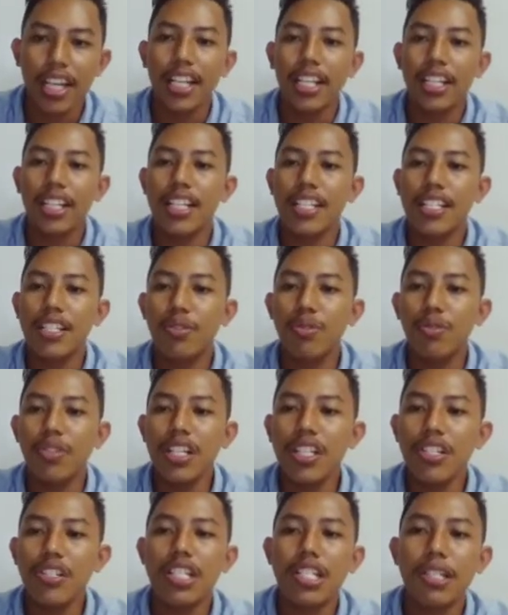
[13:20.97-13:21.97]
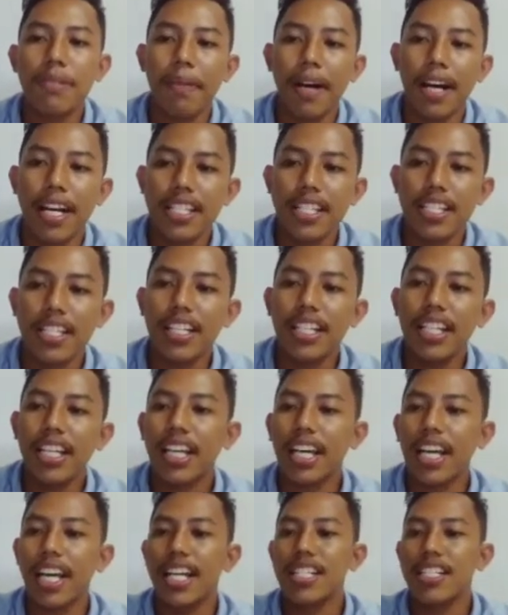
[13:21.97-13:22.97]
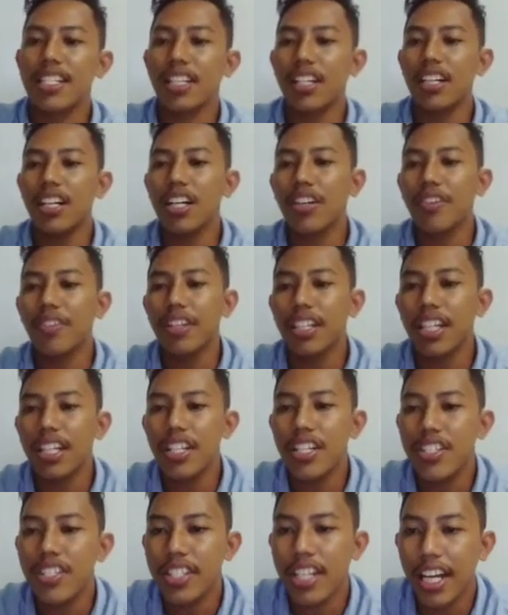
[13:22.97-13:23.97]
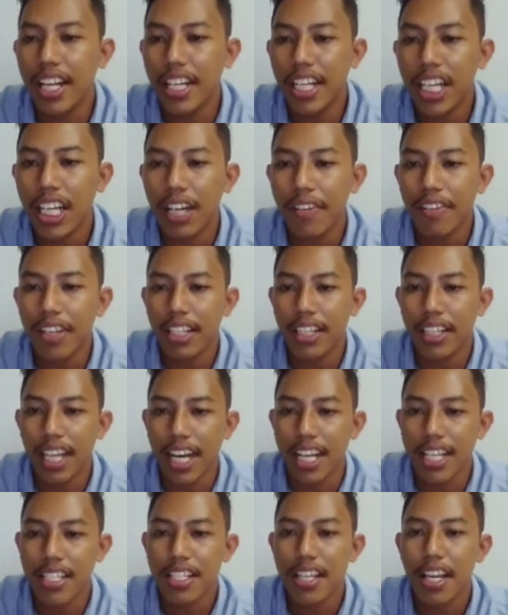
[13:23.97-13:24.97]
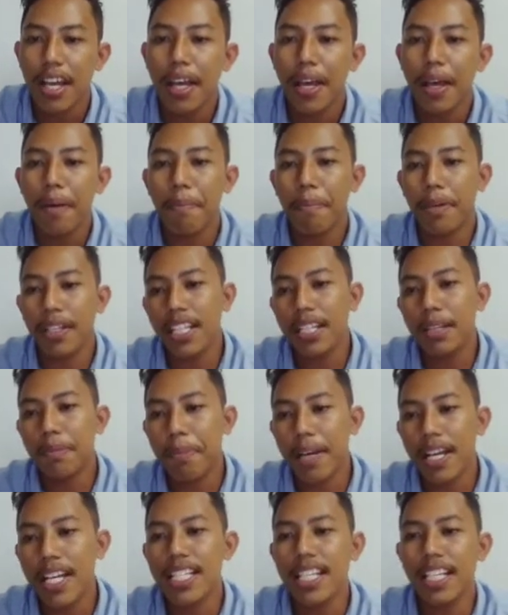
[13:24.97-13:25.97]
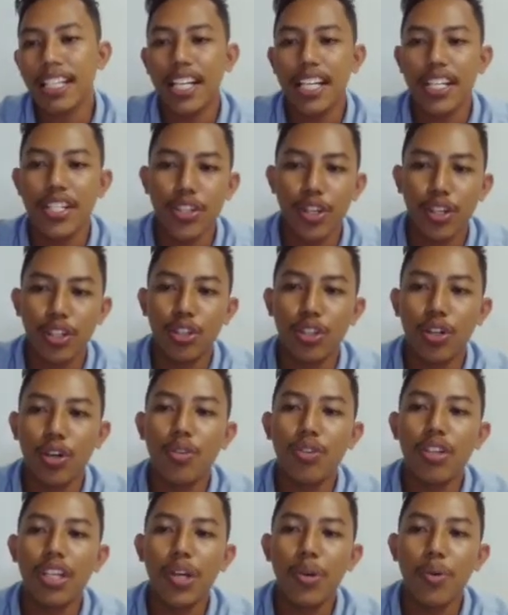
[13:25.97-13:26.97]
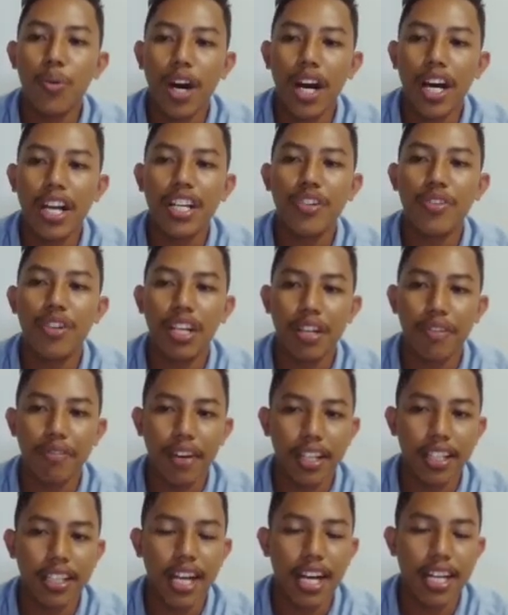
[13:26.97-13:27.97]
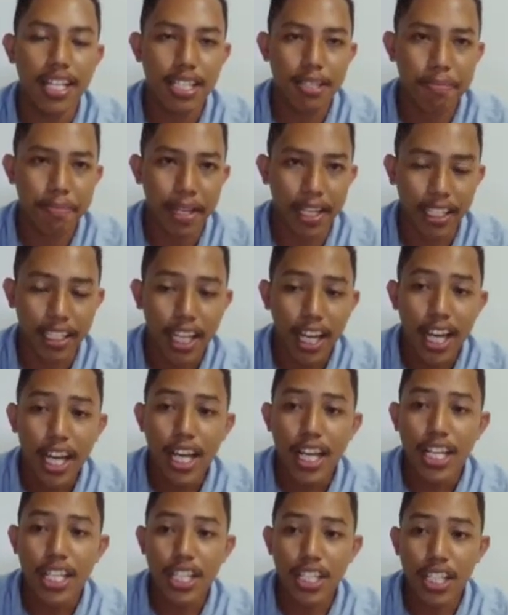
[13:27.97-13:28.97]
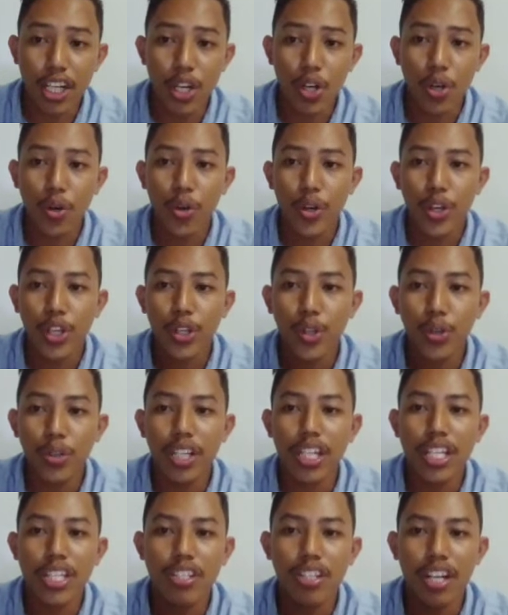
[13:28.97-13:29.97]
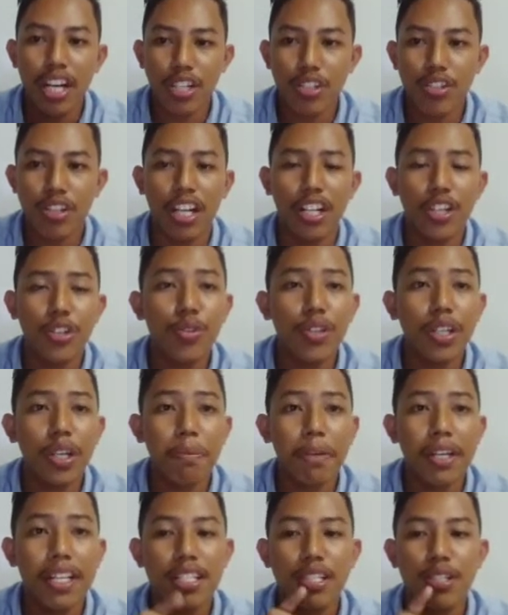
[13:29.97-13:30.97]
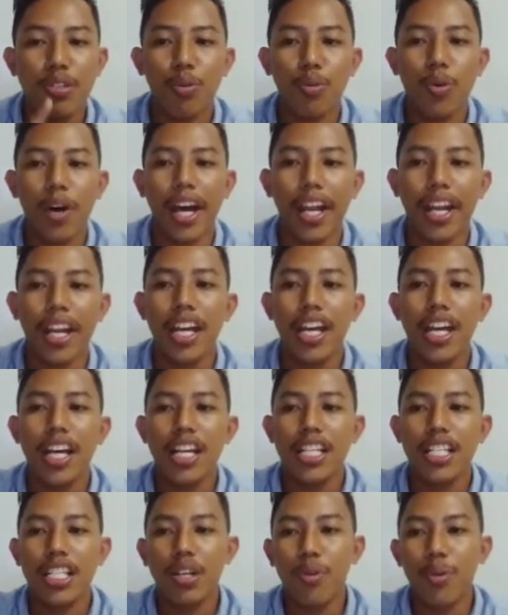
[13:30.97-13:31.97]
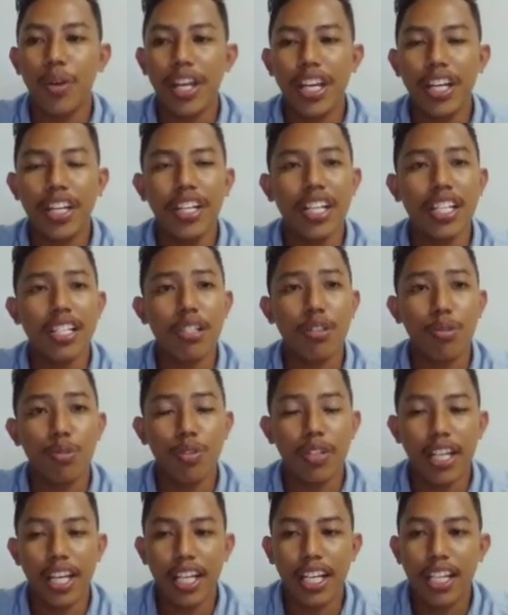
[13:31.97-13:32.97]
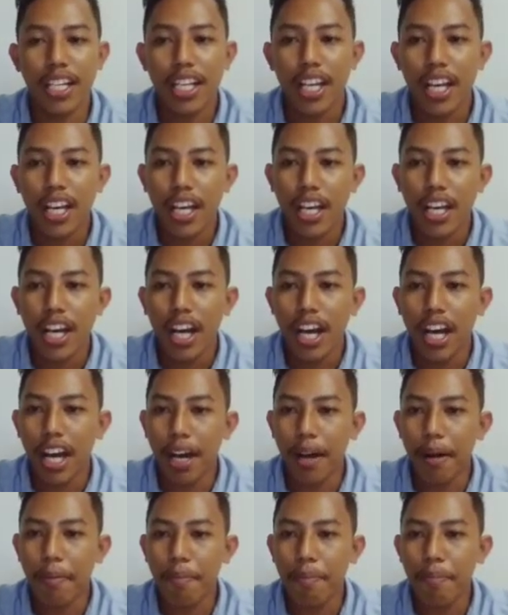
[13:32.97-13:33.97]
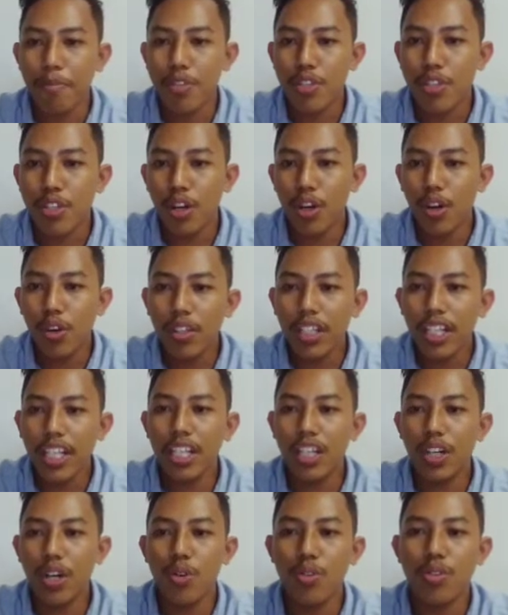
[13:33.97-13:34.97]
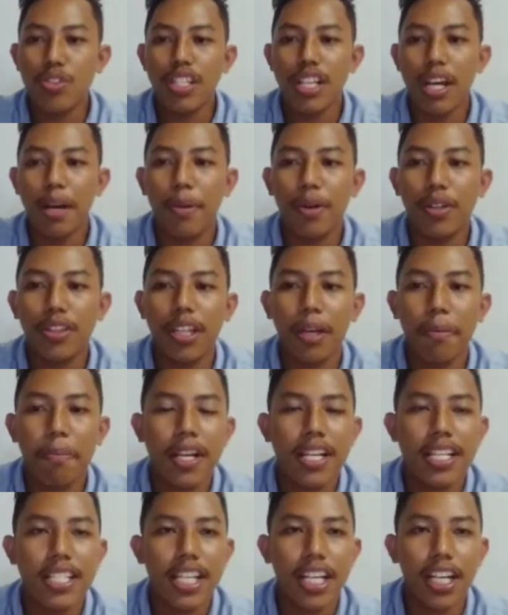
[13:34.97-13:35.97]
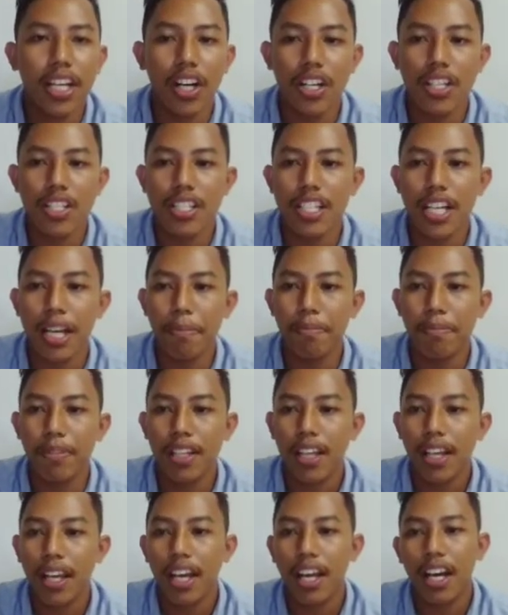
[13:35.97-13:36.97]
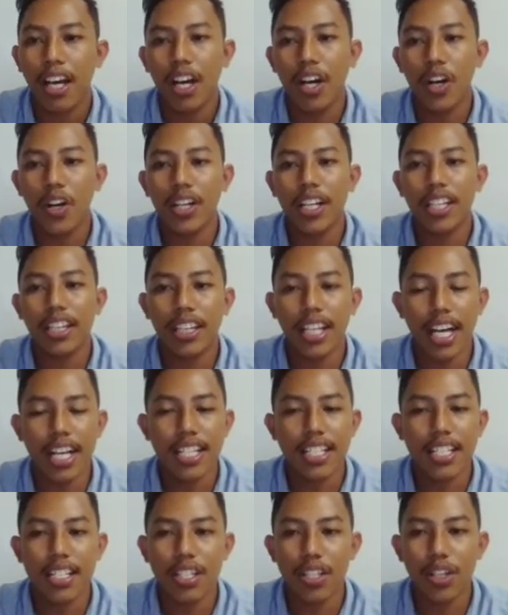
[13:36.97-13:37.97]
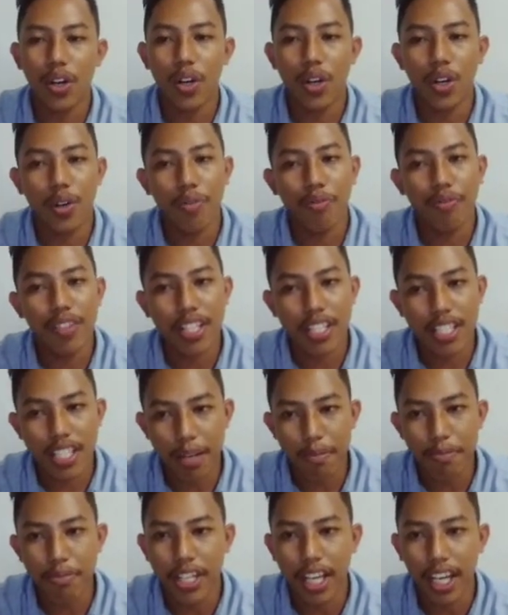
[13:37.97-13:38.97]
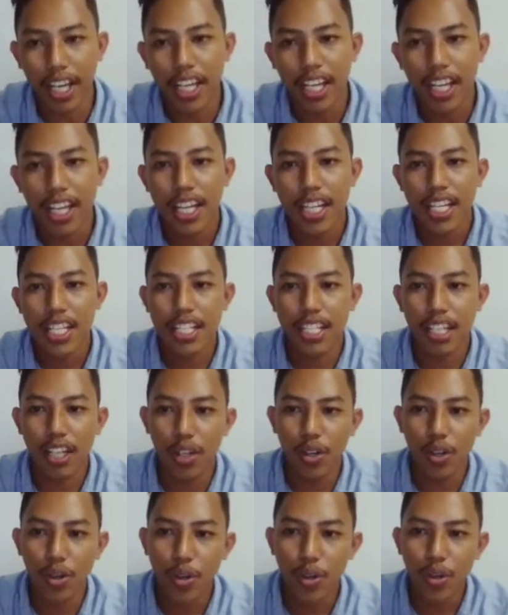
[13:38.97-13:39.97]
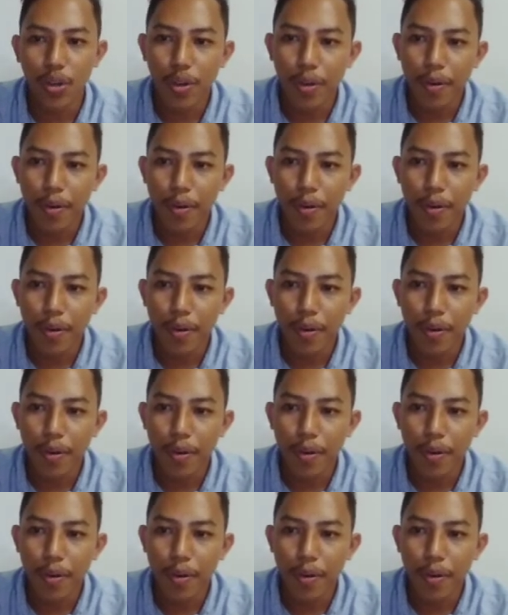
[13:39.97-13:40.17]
The student's response indicates concrete understanding of the task, but it pays attention to only one relevant aspect. So, unistructural, uni means one. So here the student only knows about the basic concept or the task or the subject. So